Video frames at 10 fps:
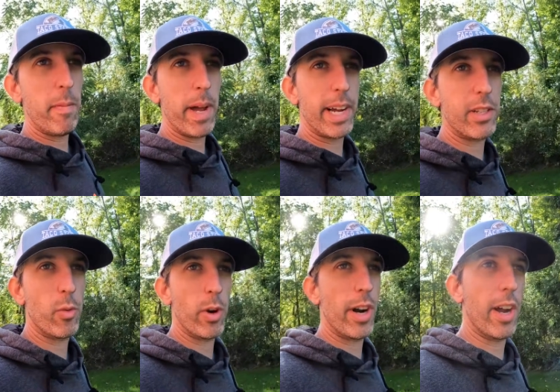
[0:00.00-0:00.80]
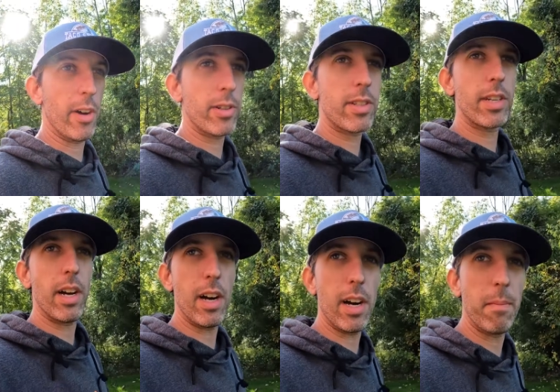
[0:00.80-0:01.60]
it back to the warehouse.
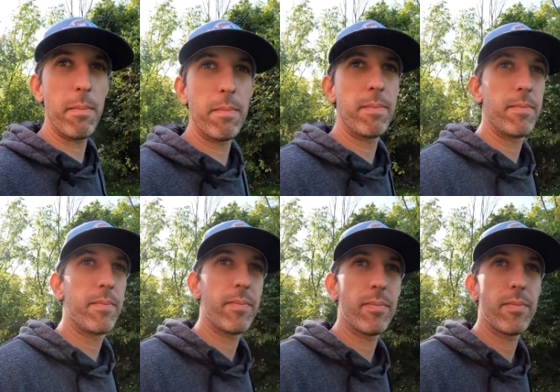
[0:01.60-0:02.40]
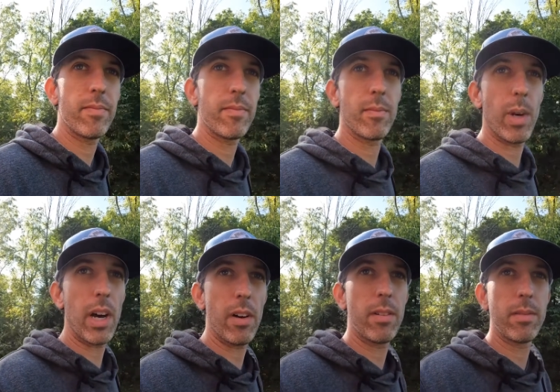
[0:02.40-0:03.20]
Um,
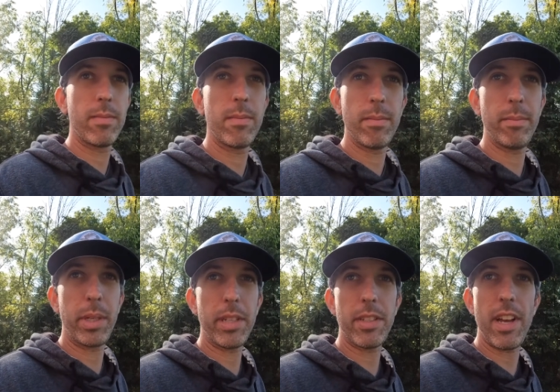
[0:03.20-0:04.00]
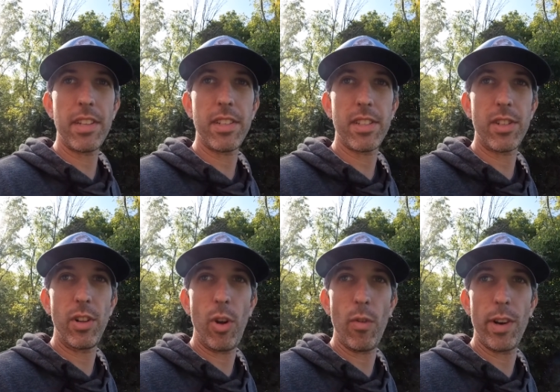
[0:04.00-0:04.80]
wow, Bee's nest is
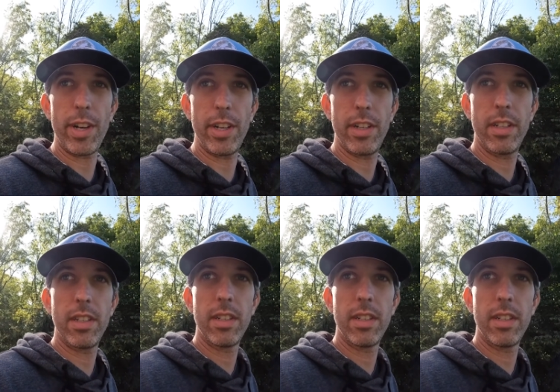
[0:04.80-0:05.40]
still over here.